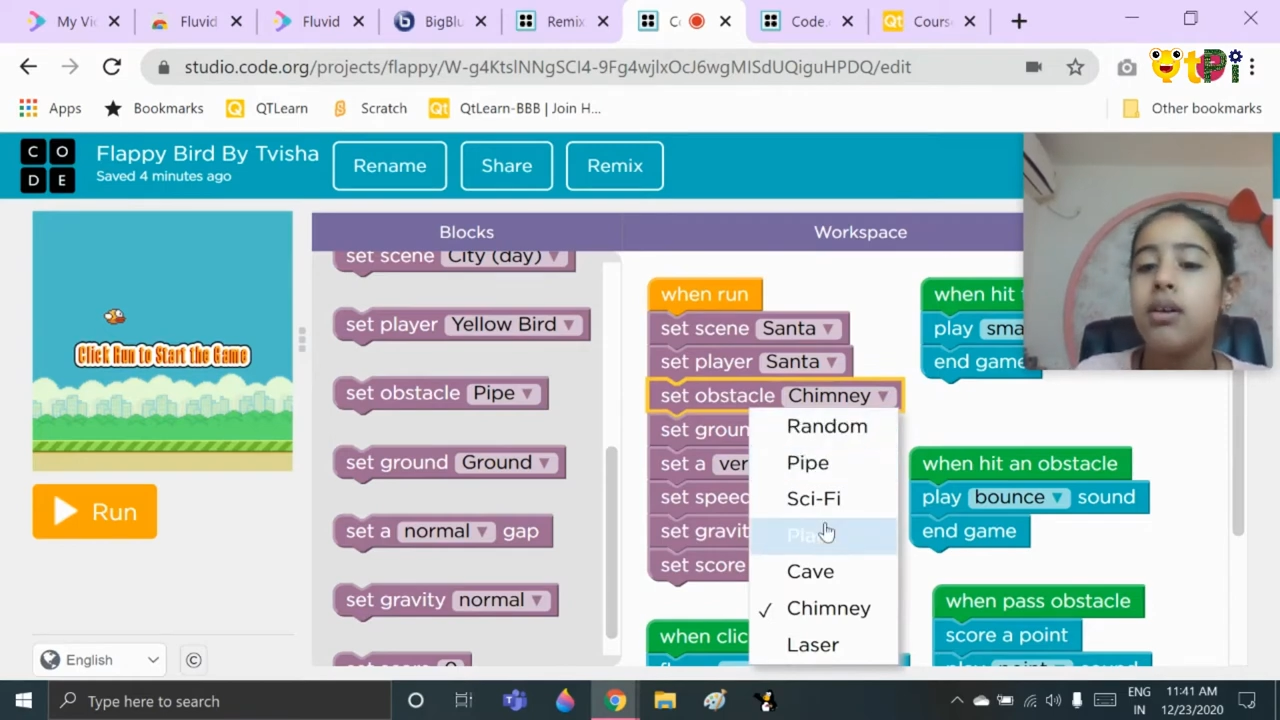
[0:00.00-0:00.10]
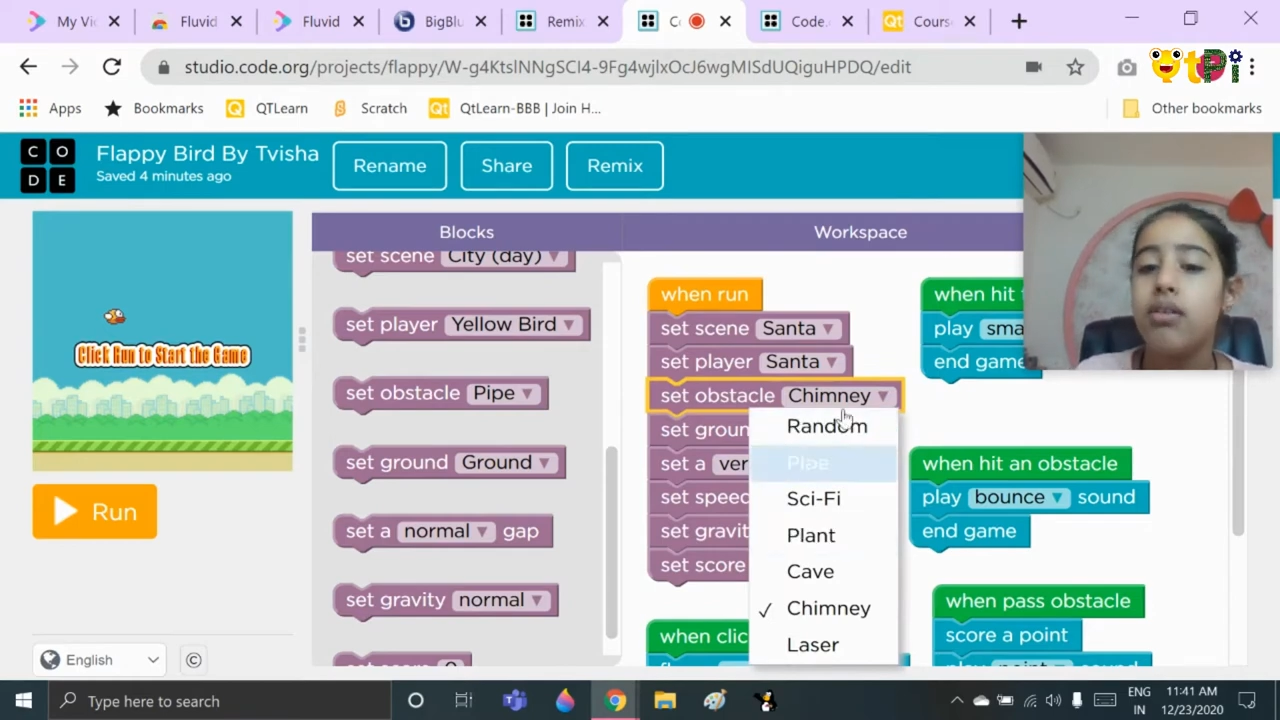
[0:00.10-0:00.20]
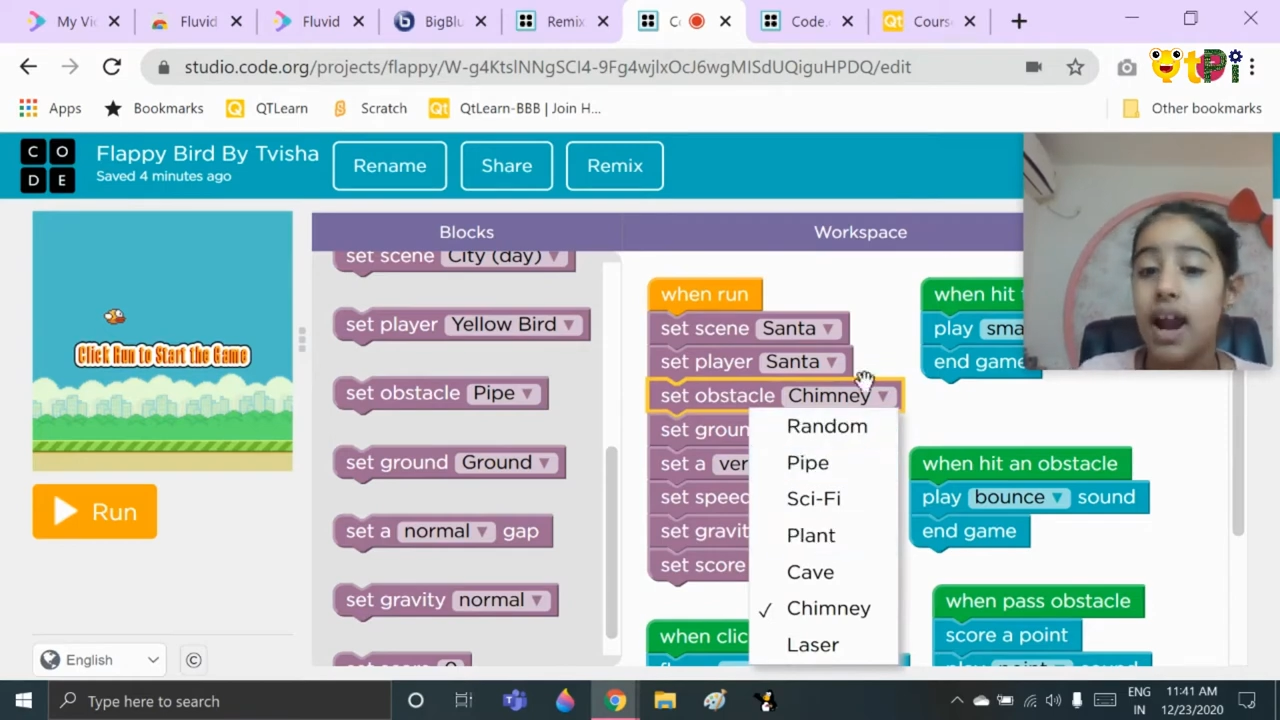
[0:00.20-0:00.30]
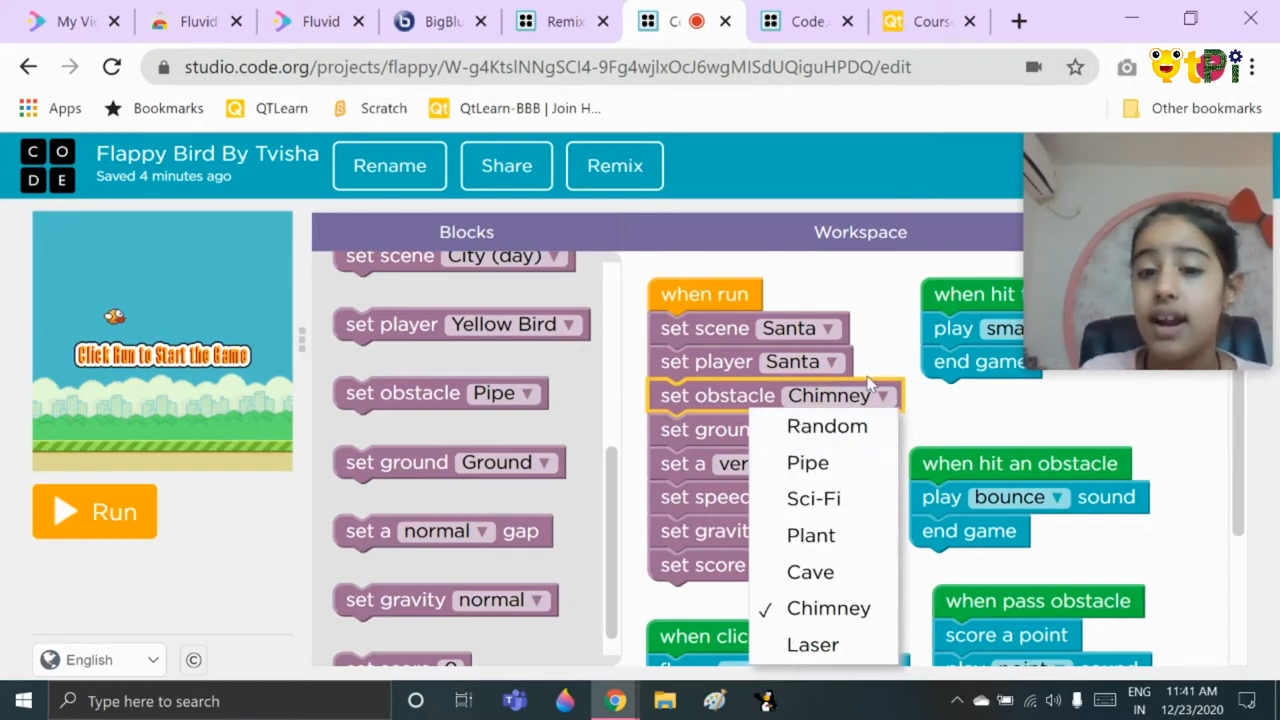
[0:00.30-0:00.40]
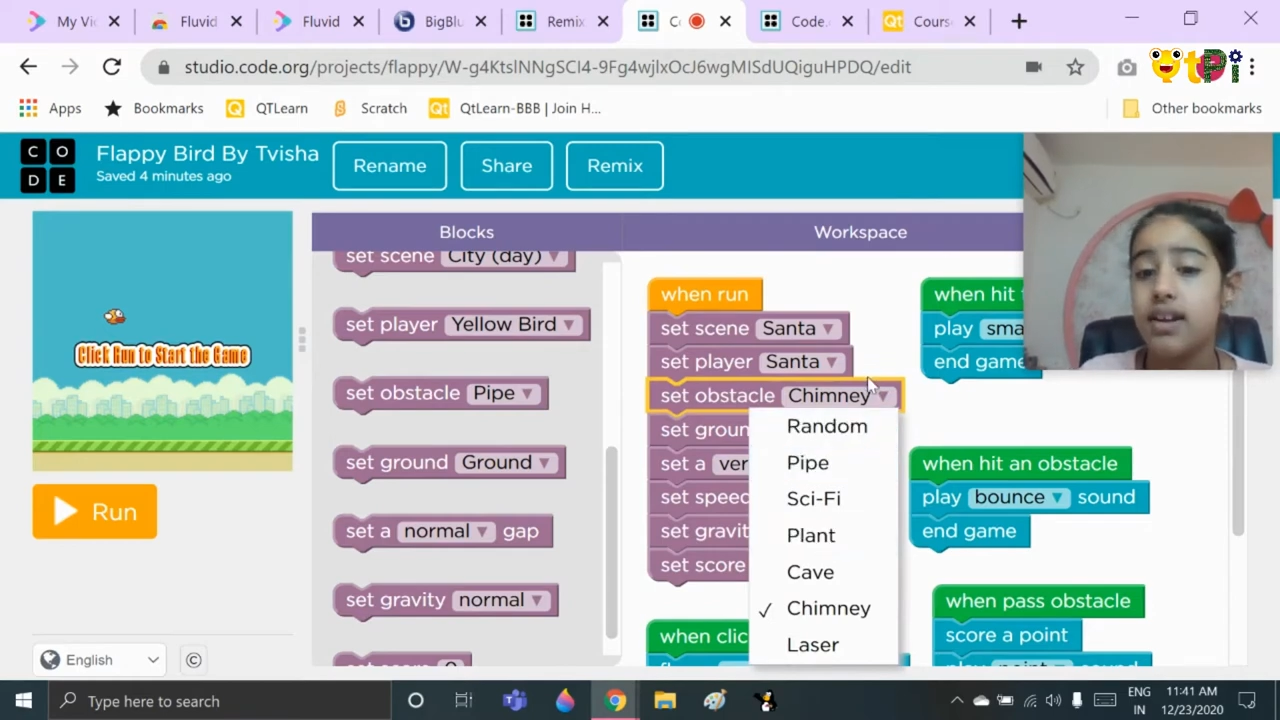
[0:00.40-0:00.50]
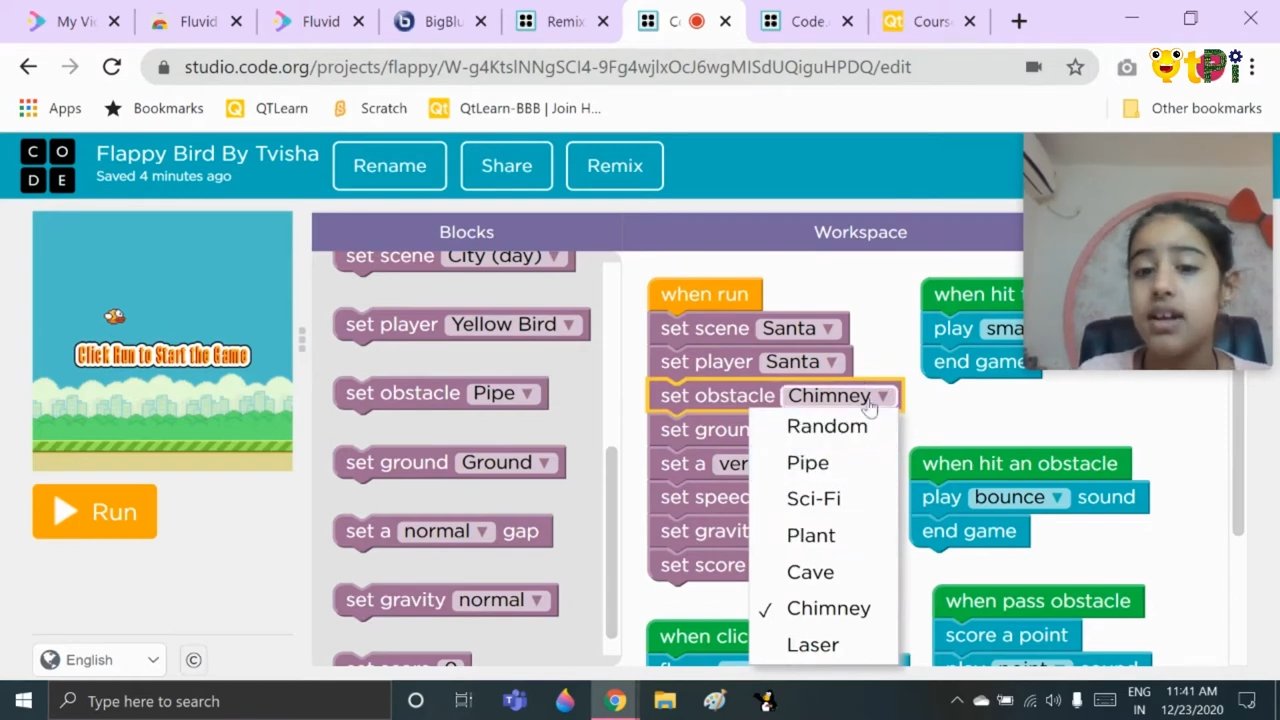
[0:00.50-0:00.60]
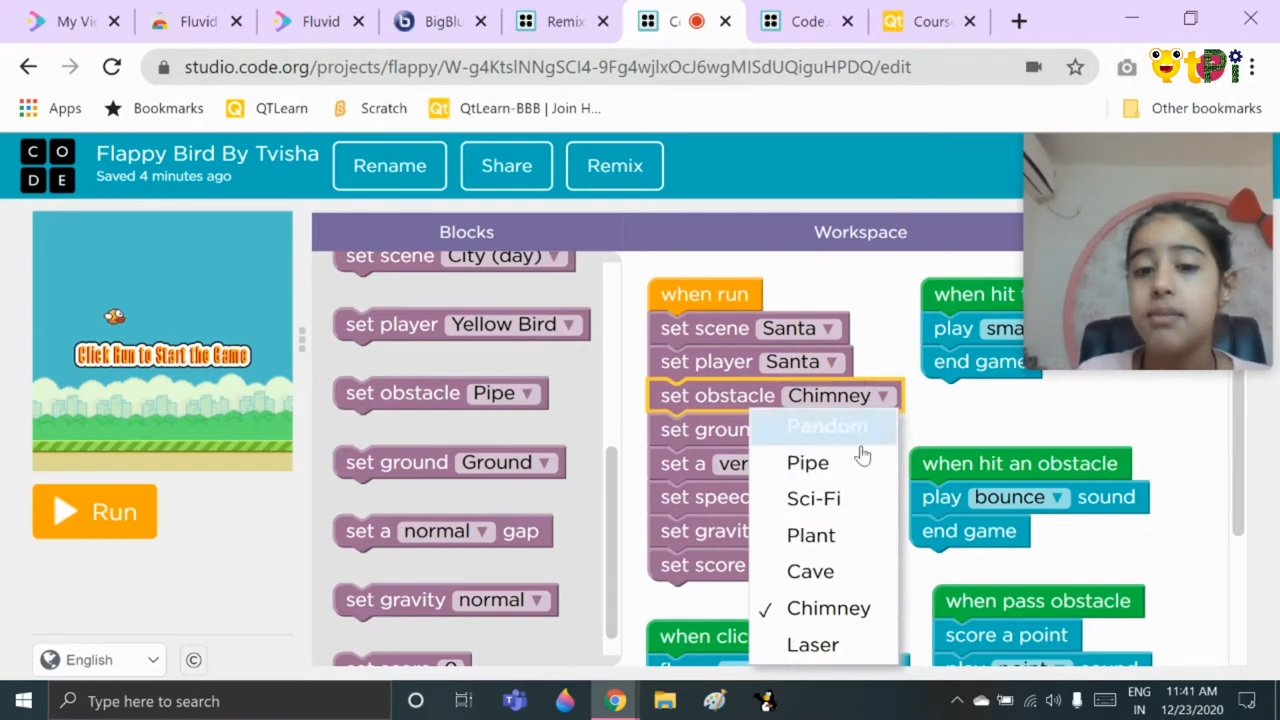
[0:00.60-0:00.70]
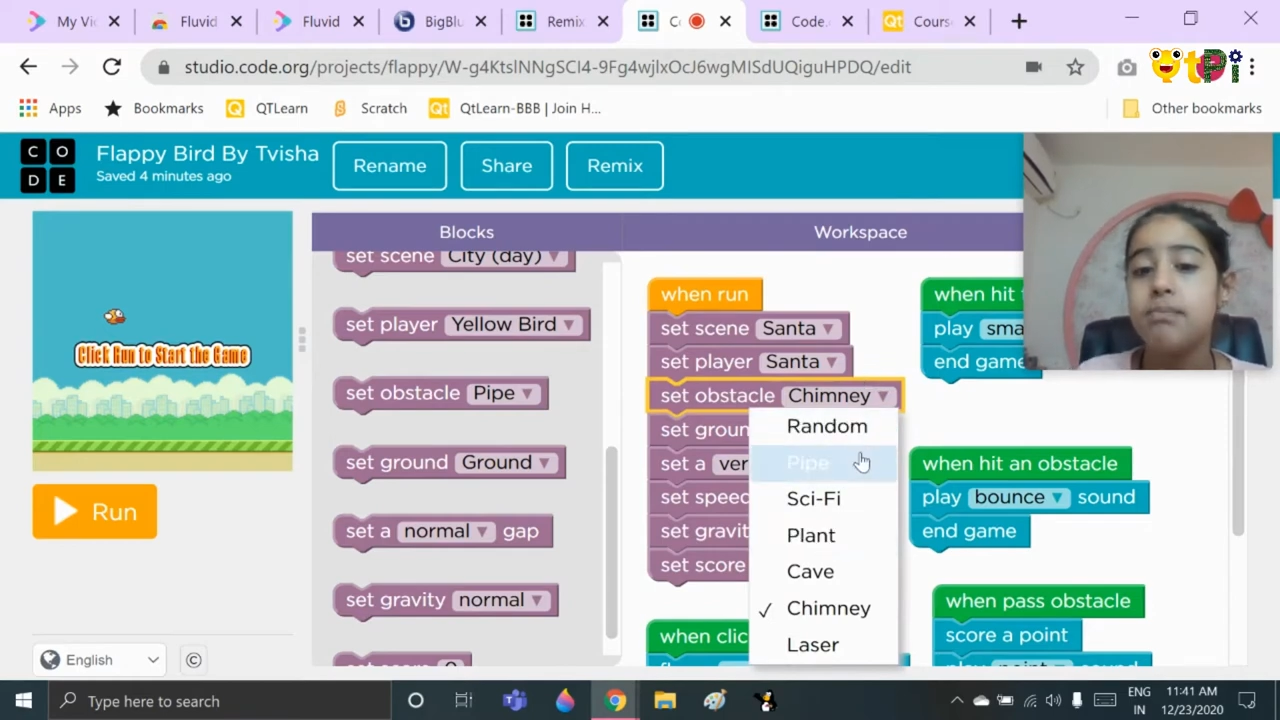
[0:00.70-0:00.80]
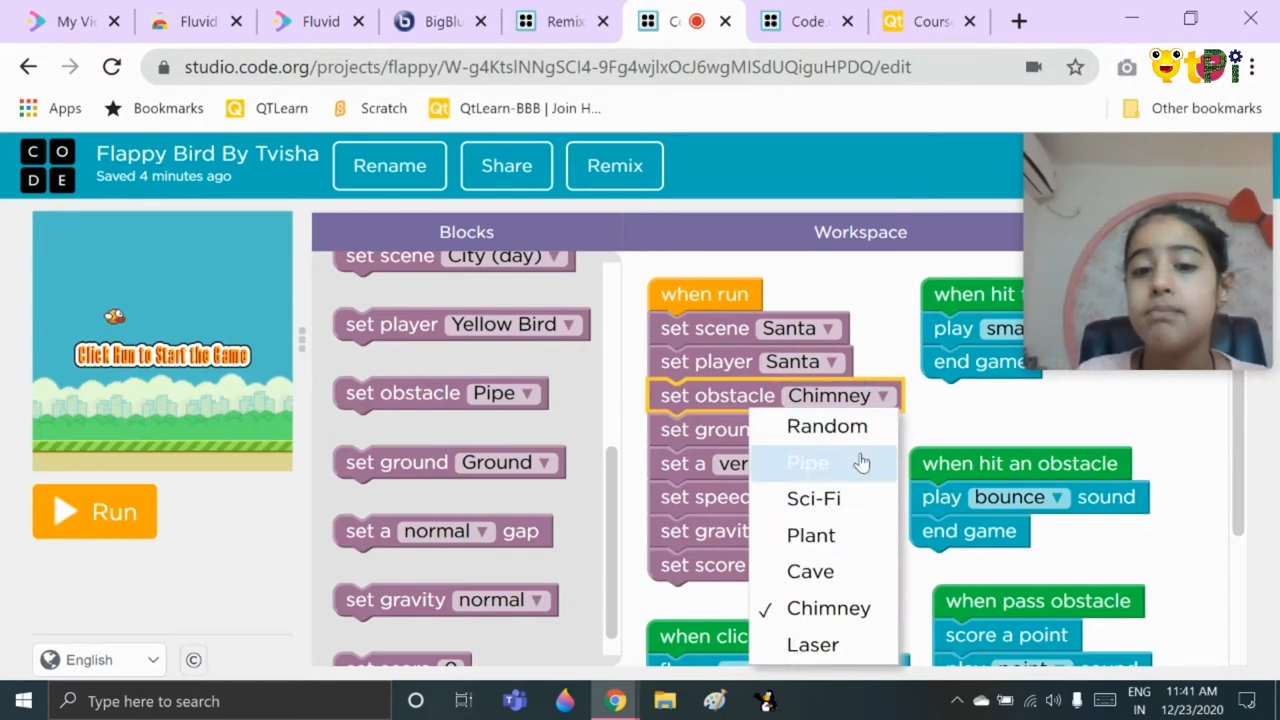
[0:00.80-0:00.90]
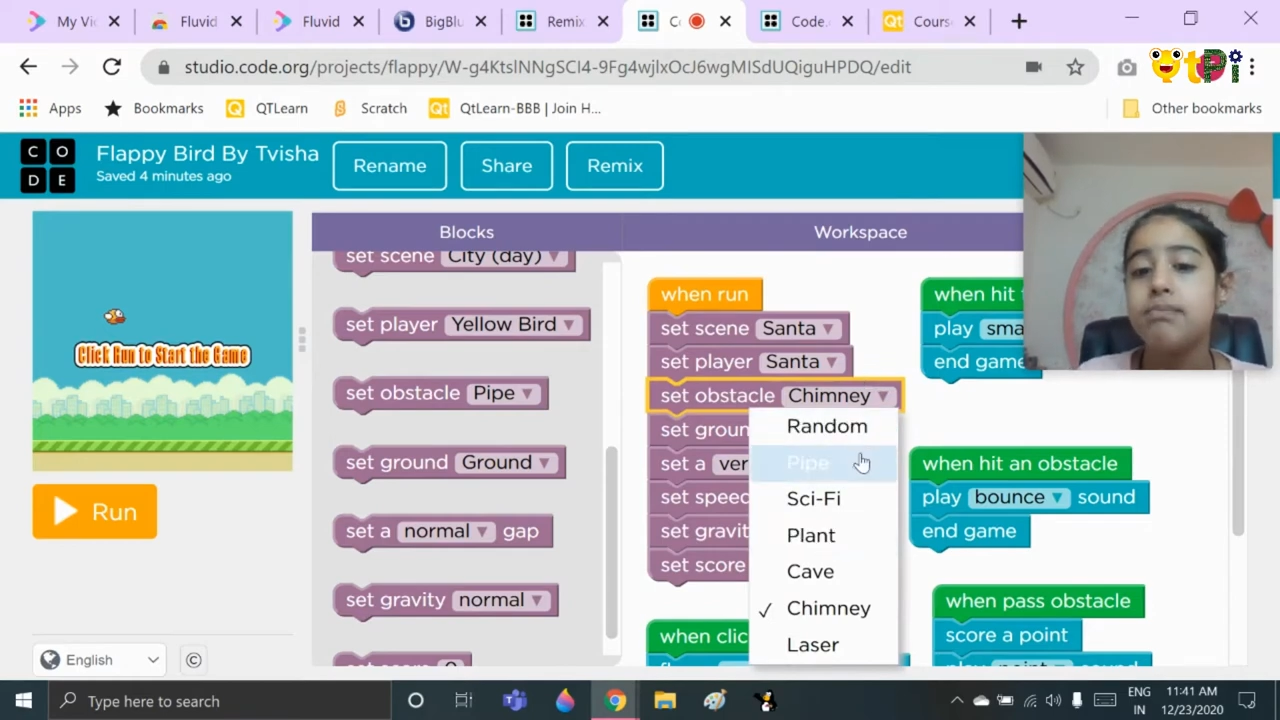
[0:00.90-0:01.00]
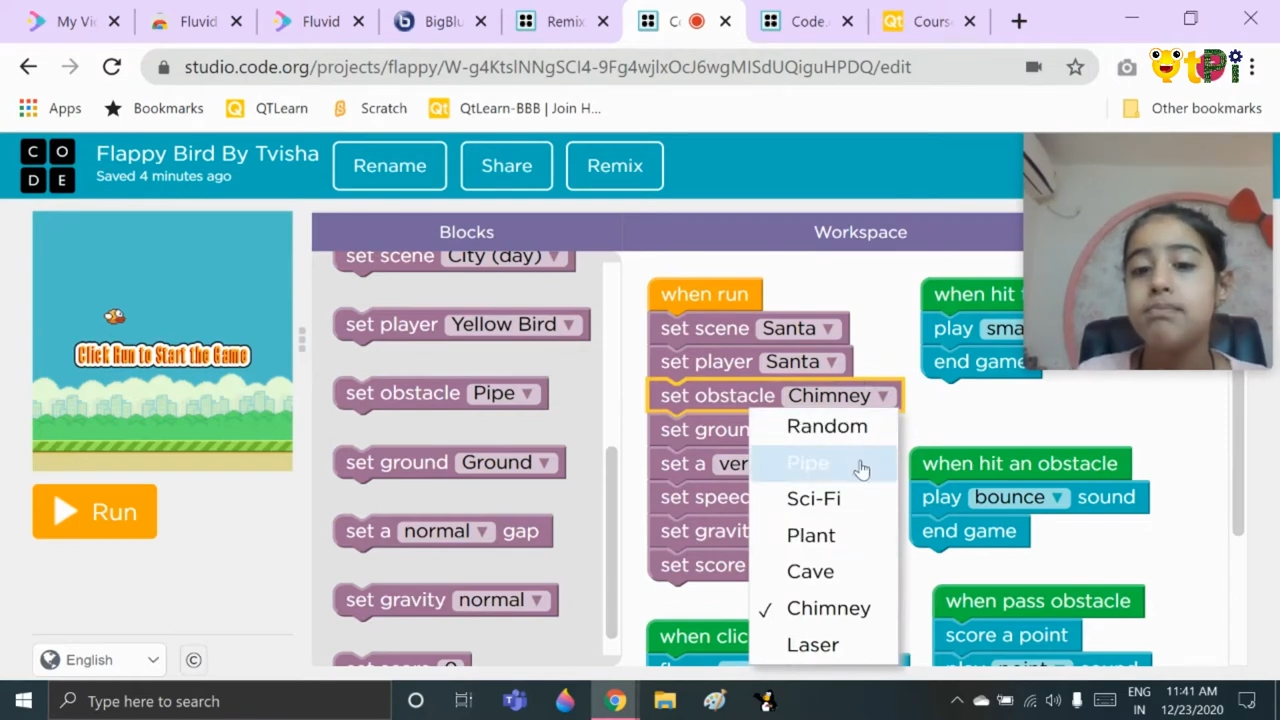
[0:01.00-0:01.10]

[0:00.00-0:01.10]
random,